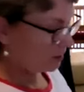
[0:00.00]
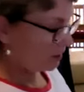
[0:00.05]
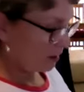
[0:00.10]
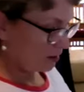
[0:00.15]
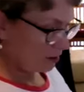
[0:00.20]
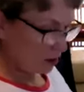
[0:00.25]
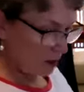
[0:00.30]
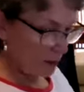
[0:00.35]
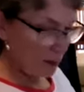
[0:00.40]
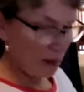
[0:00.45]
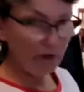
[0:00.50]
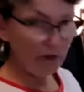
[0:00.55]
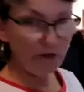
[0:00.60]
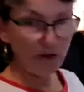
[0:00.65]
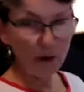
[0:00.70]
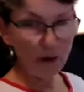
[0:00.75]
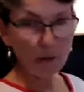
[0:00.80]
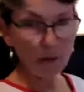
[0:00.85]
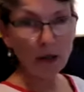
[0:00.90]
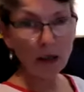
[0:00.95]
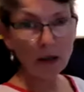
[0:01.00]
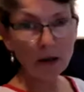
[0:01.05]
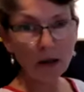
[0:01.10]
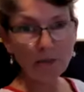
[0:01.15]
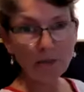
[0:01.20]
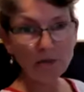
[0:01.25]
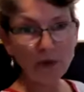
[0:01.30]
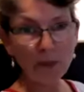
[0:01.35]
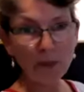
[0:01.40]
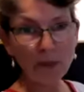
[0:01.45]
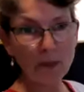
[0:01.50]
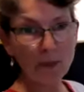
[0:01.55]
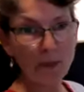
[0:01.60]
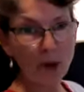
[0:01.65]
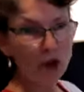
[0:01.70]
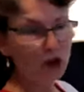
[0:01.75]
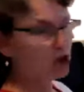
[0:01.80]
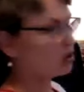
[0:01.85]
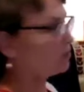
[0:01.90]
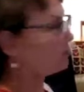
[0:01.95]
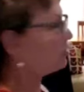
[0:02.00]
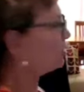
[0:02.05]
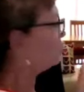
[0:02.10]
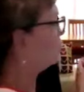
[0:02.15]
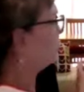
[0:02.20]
And coming from the bottom as